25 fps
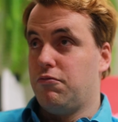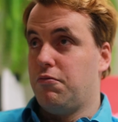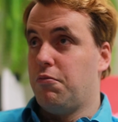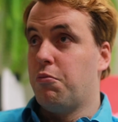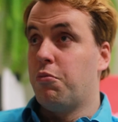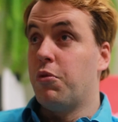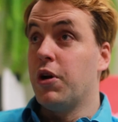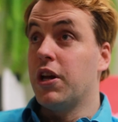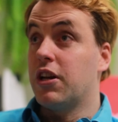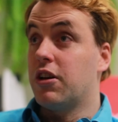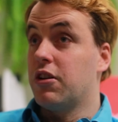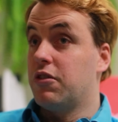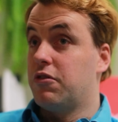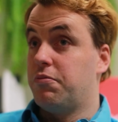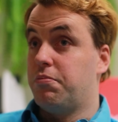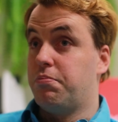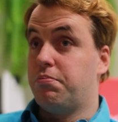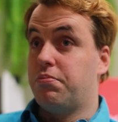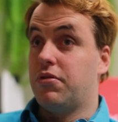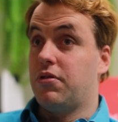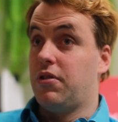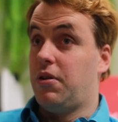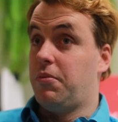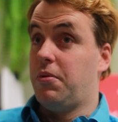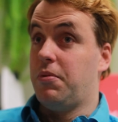we could
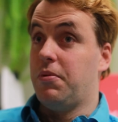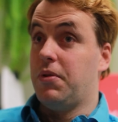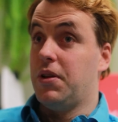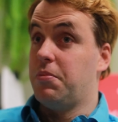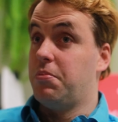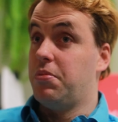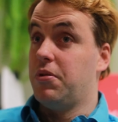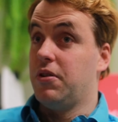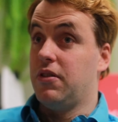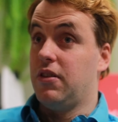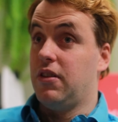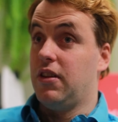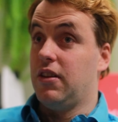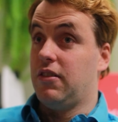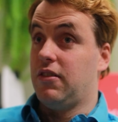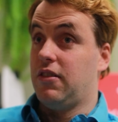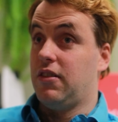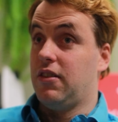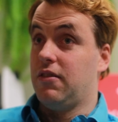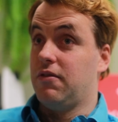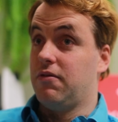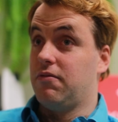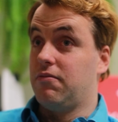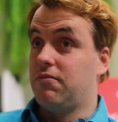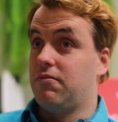probably put this
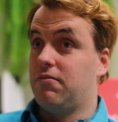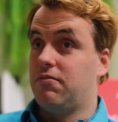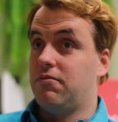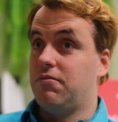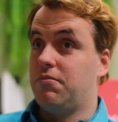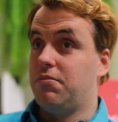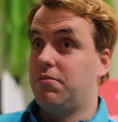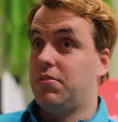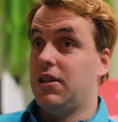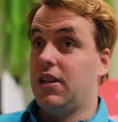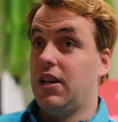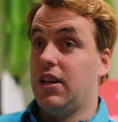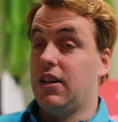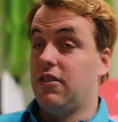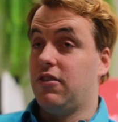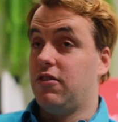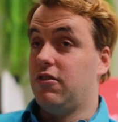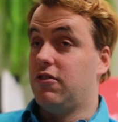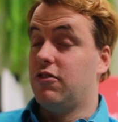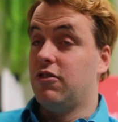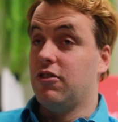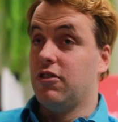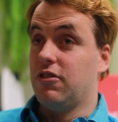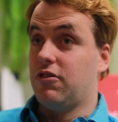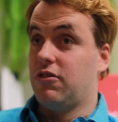in
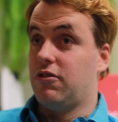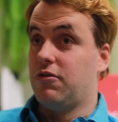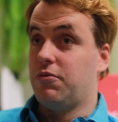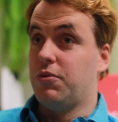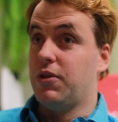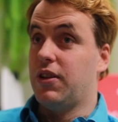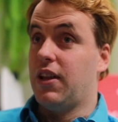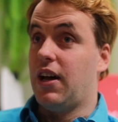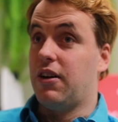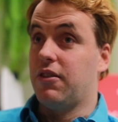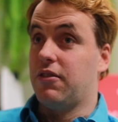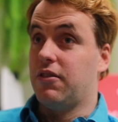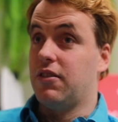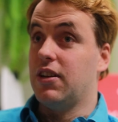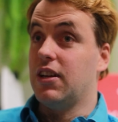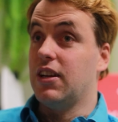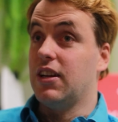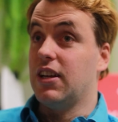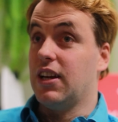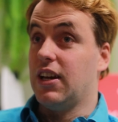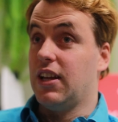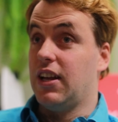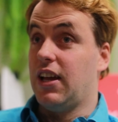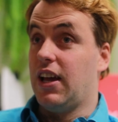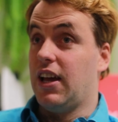place just without
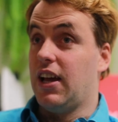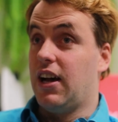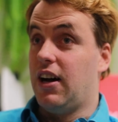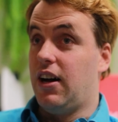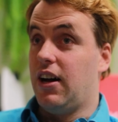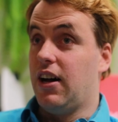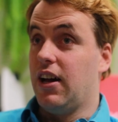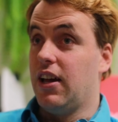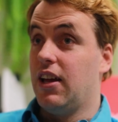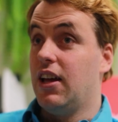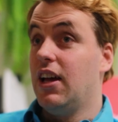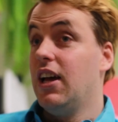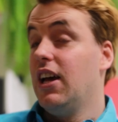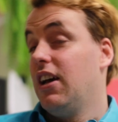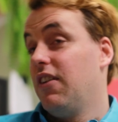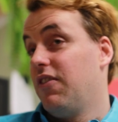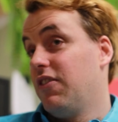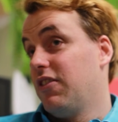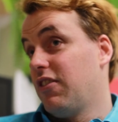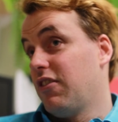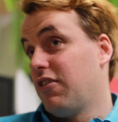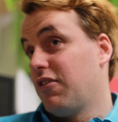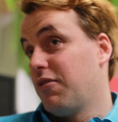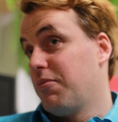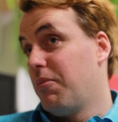needing an A I. If
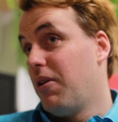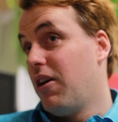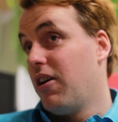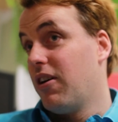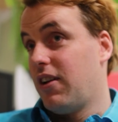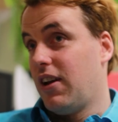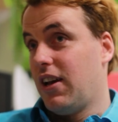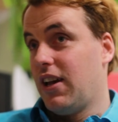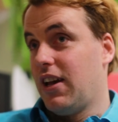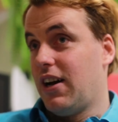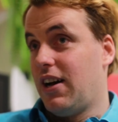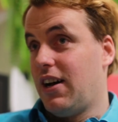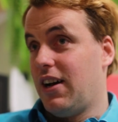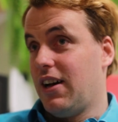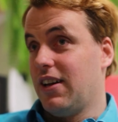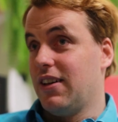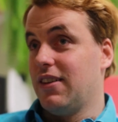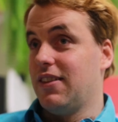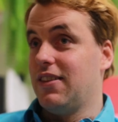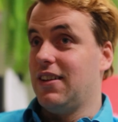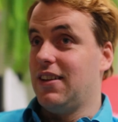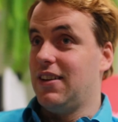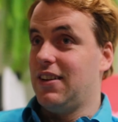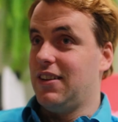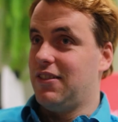it's a smart A I,
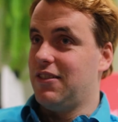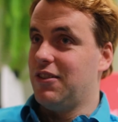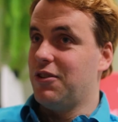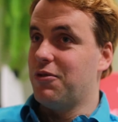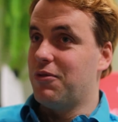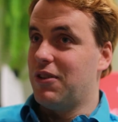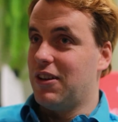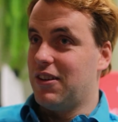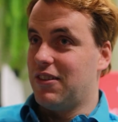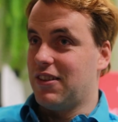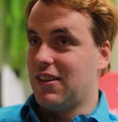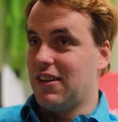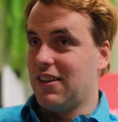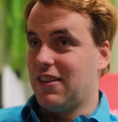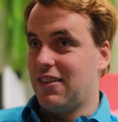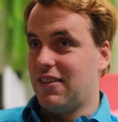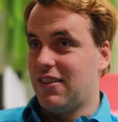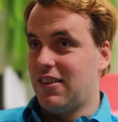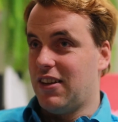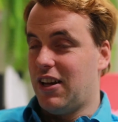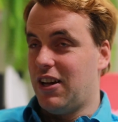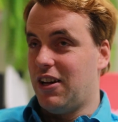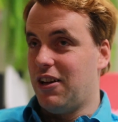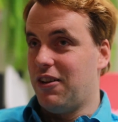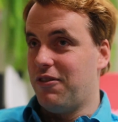then it's a risk
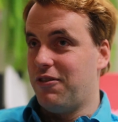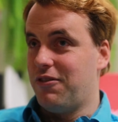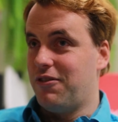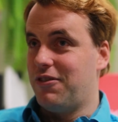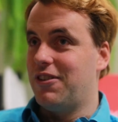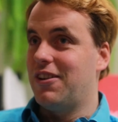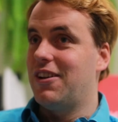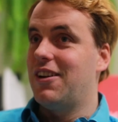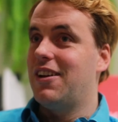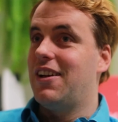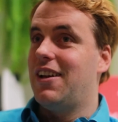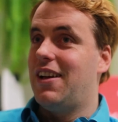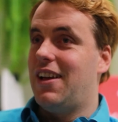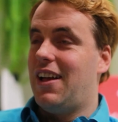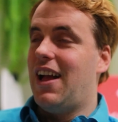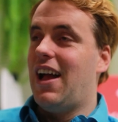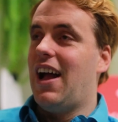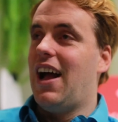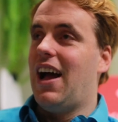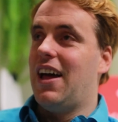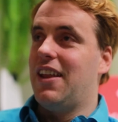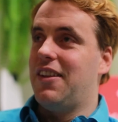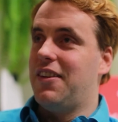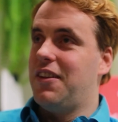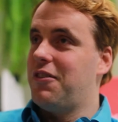itself,
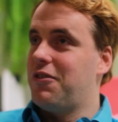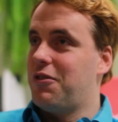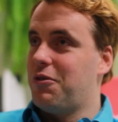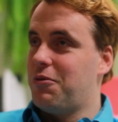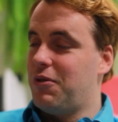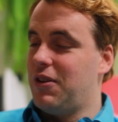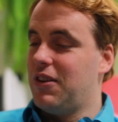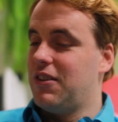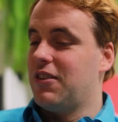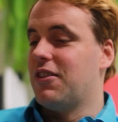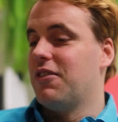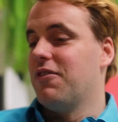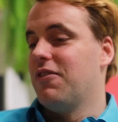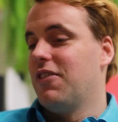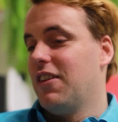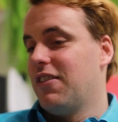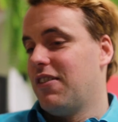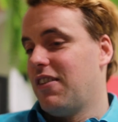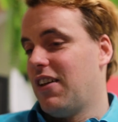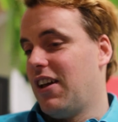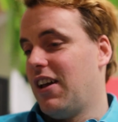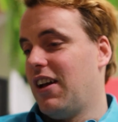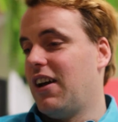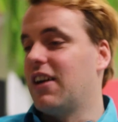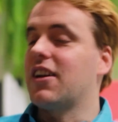and there's a risk of
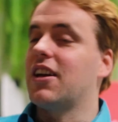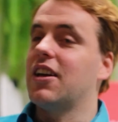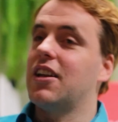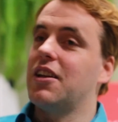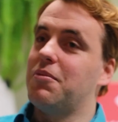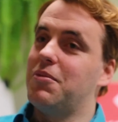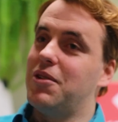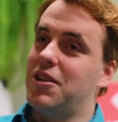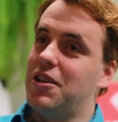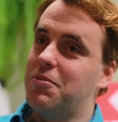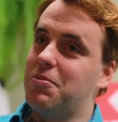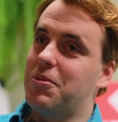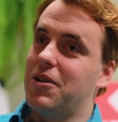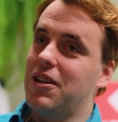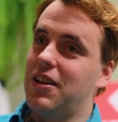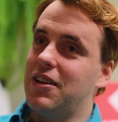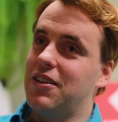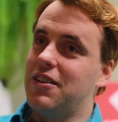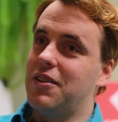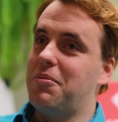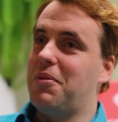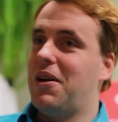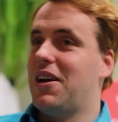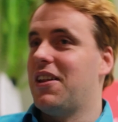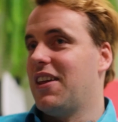this A I getting
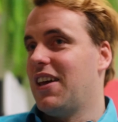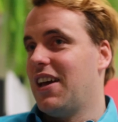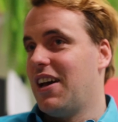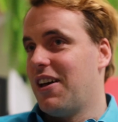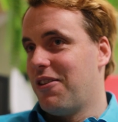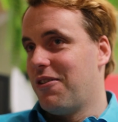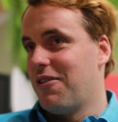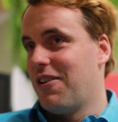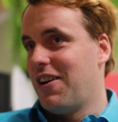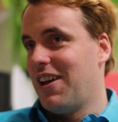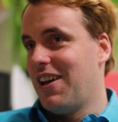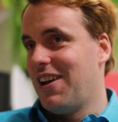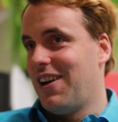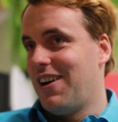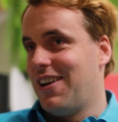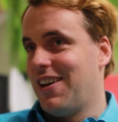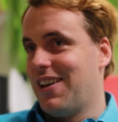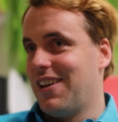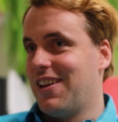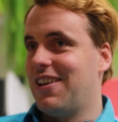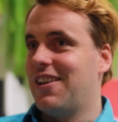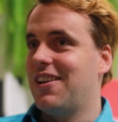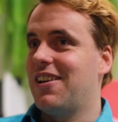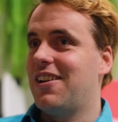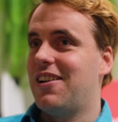manipulated by the other A
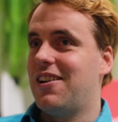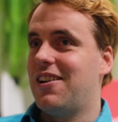I.